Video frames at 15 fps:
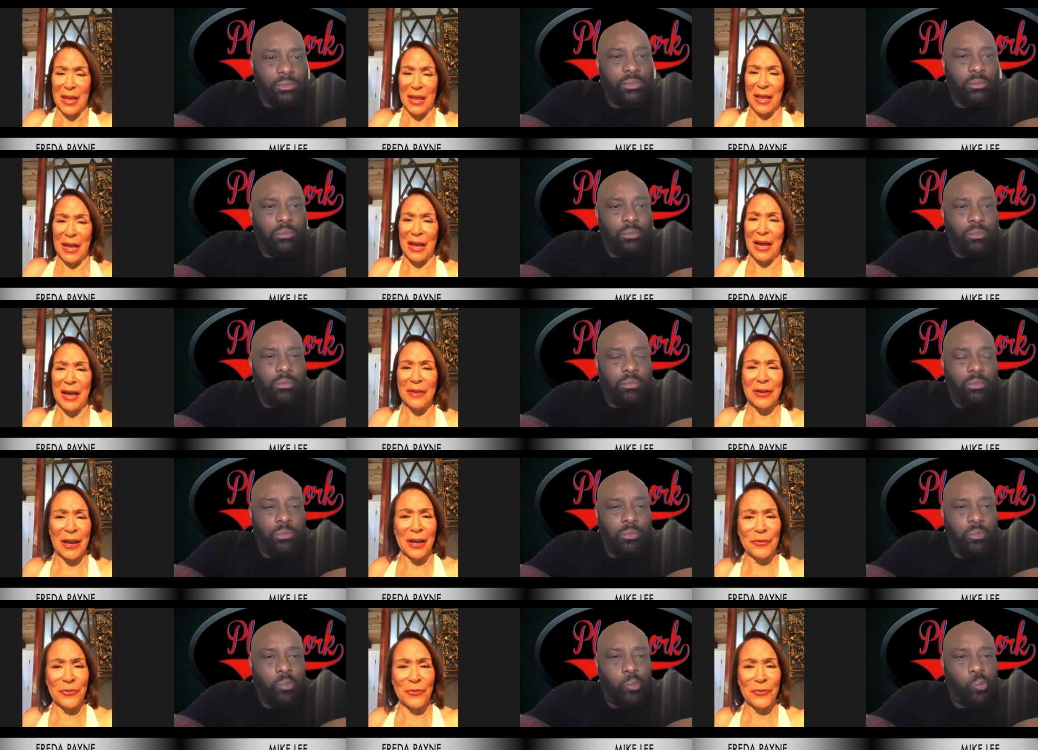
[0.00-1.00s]
Speaker 1: mm. I, I
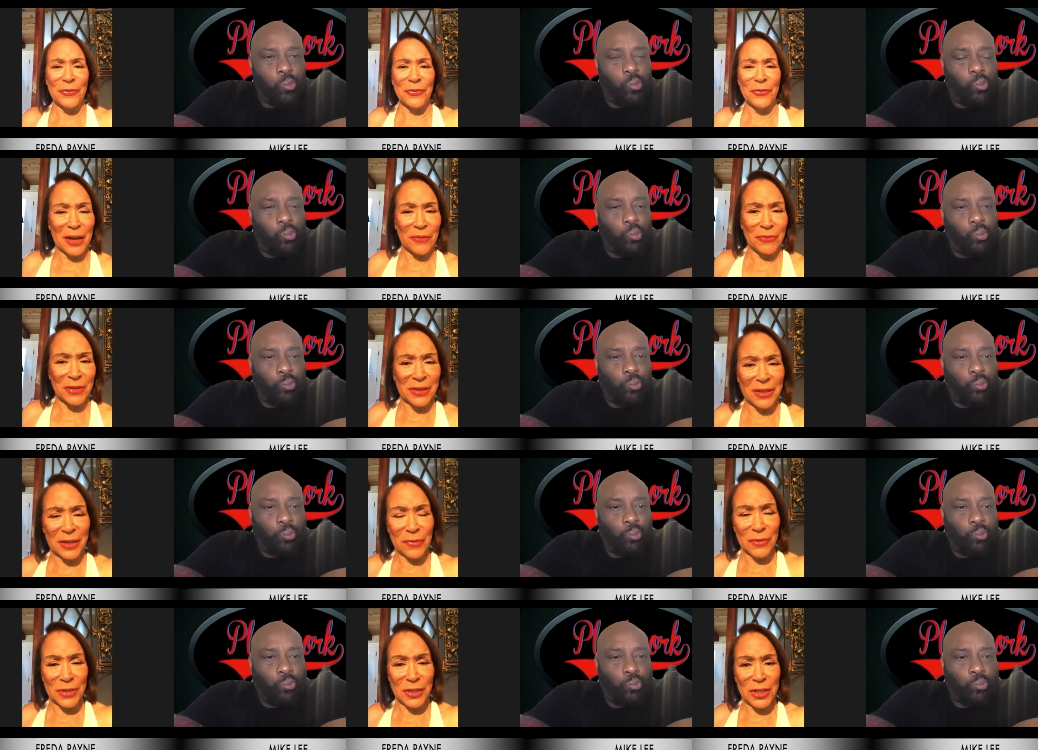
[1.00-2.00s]
felt that everything
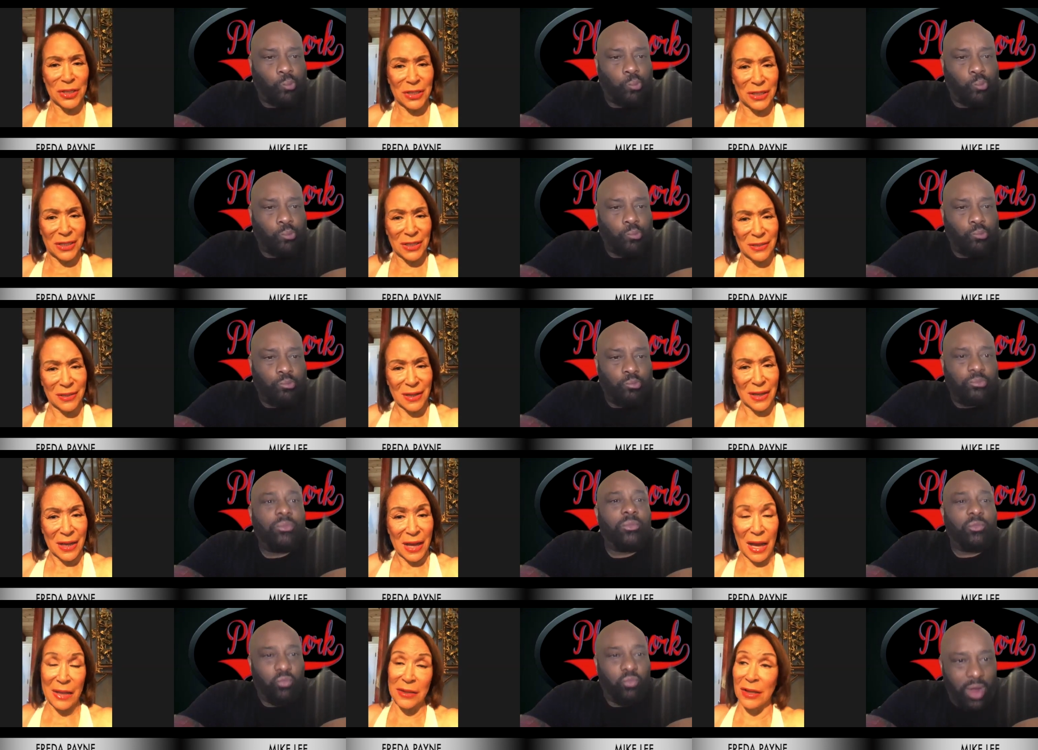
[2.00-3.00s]
was good.
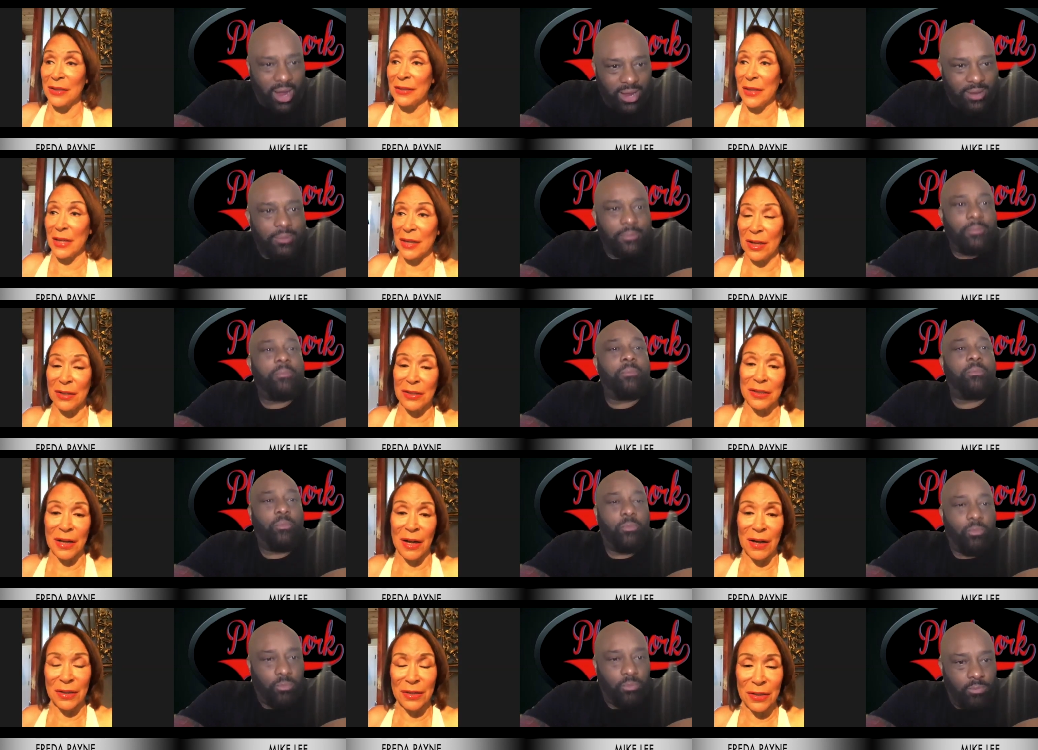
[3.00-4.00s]
I thought that Un-
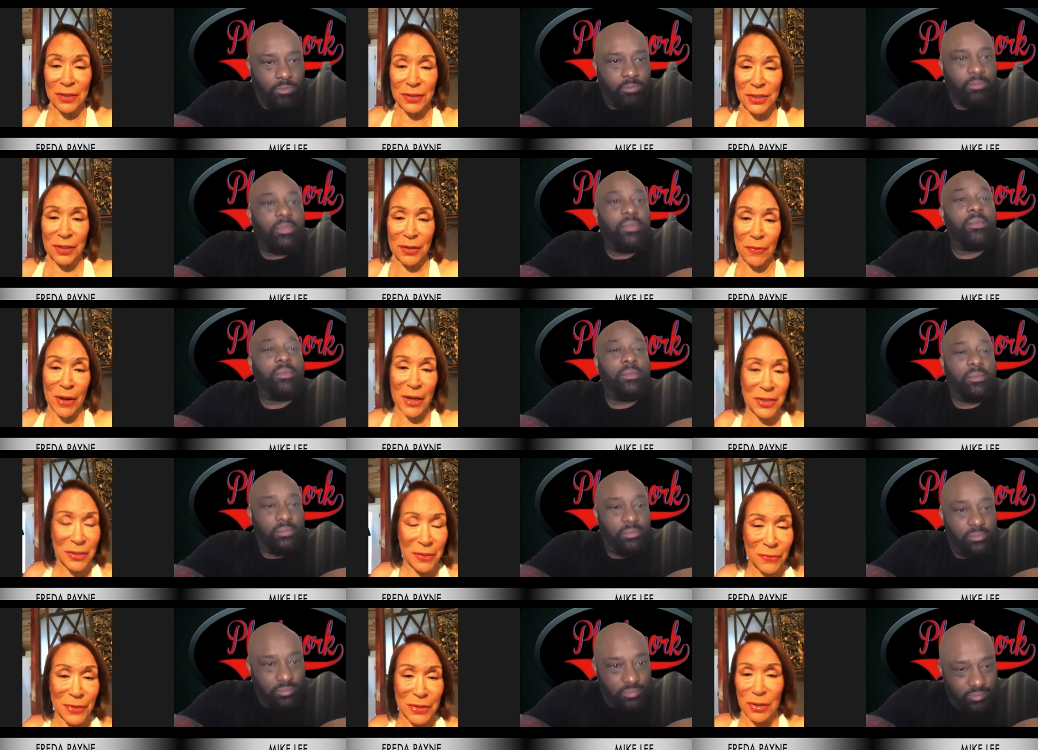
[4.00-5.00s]
Unhooked Generation
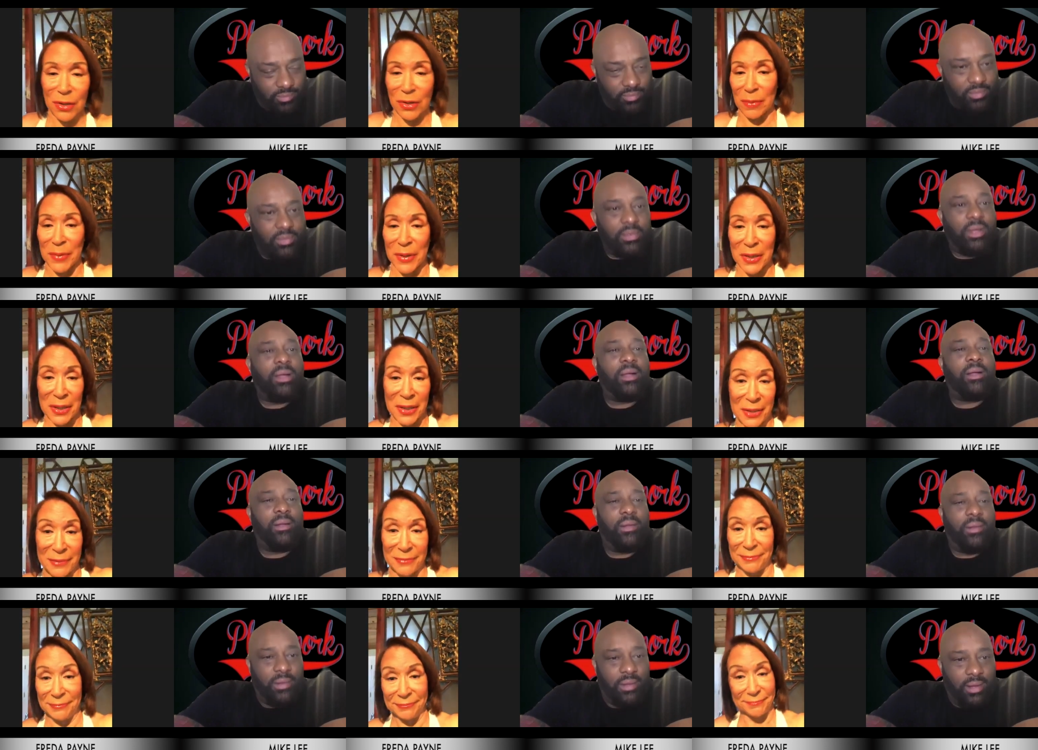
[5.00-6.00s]
was going to be a hit.
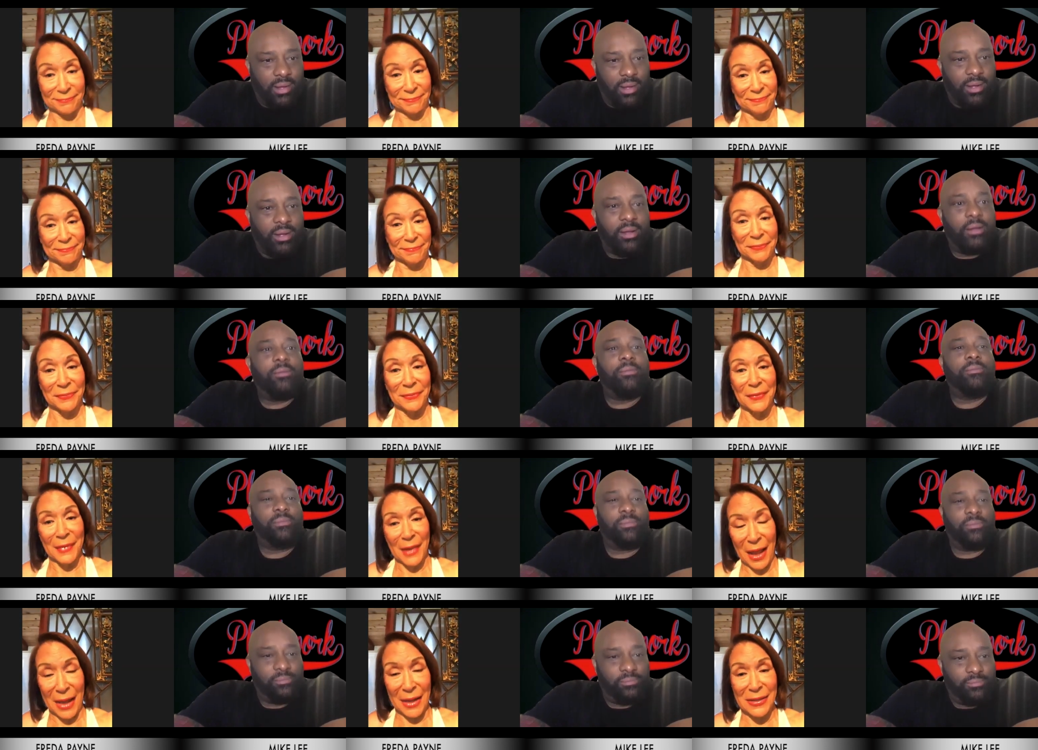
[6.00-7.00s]
Uh huh.
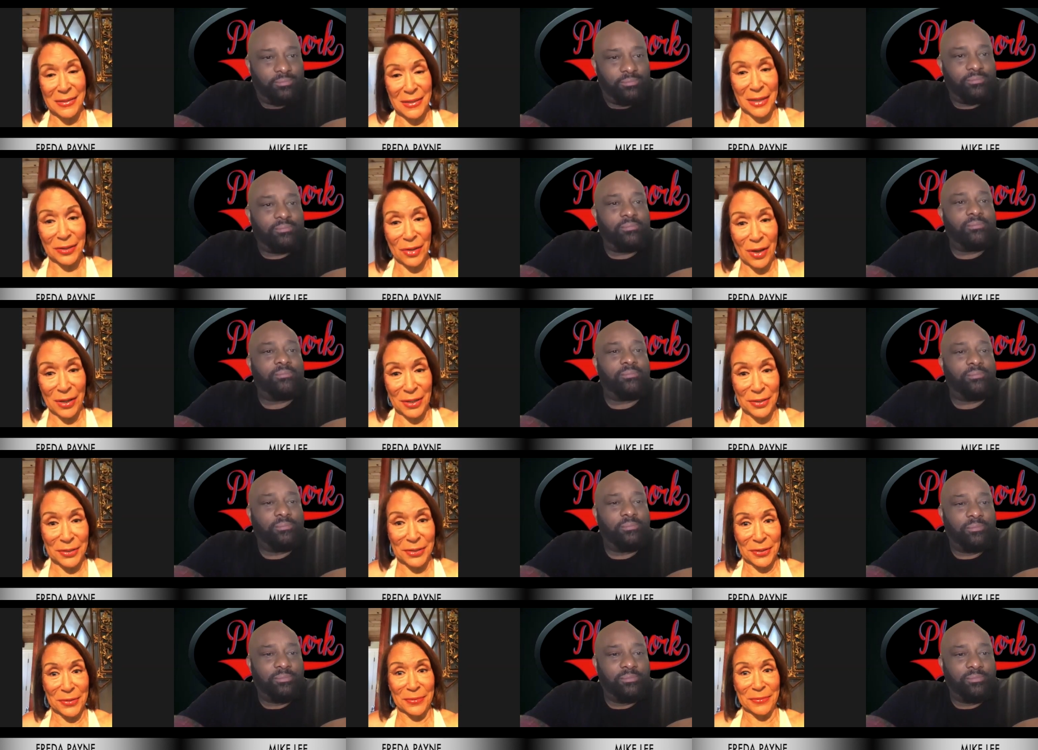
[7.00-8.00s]
I guess they thought it too.